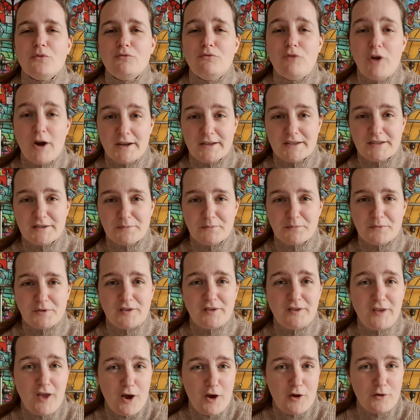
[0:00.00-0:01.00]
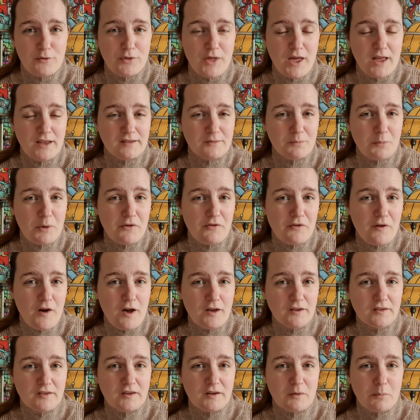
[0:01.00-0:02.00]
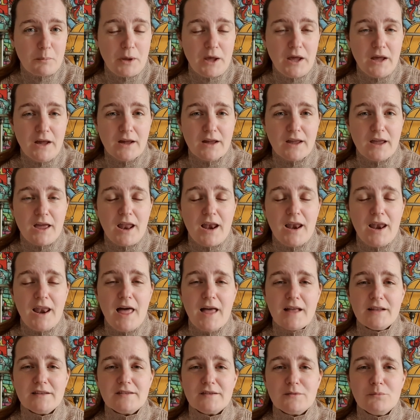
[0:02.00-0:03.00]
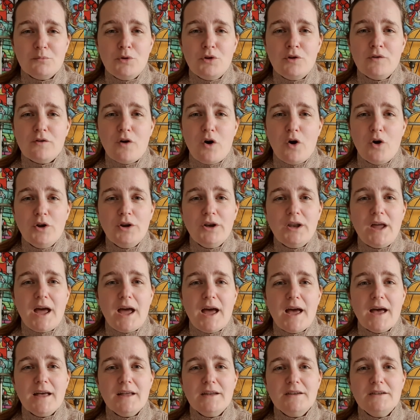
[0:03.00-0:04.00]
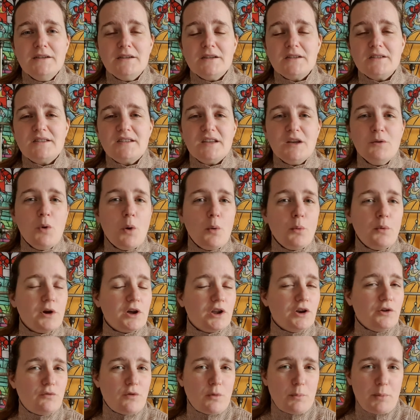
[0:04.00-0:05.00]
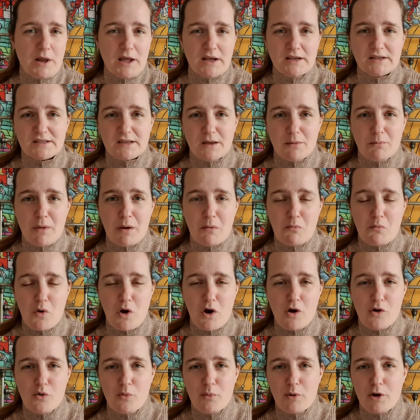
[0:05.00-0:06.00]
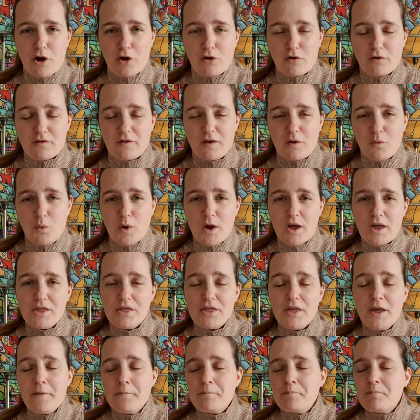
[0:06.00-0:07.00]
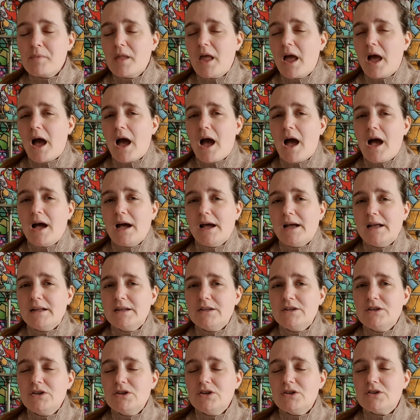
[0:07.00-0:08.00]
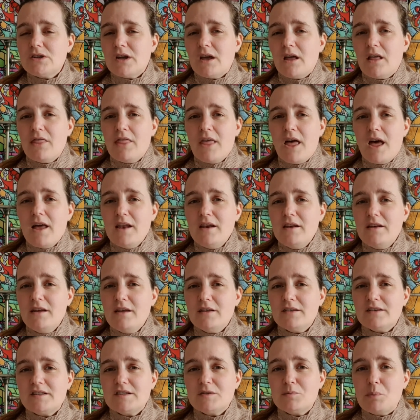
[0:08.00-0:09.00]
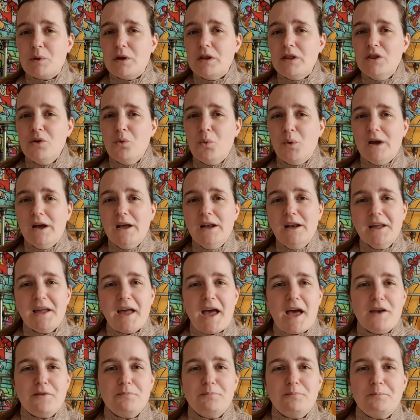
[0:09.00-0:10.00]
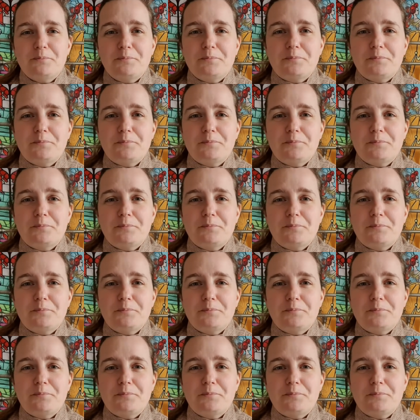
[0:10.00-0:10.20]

Right, so that's my first pick. Let's move on and see what we're going to replace a memoir or biography with and then spin the wheel again.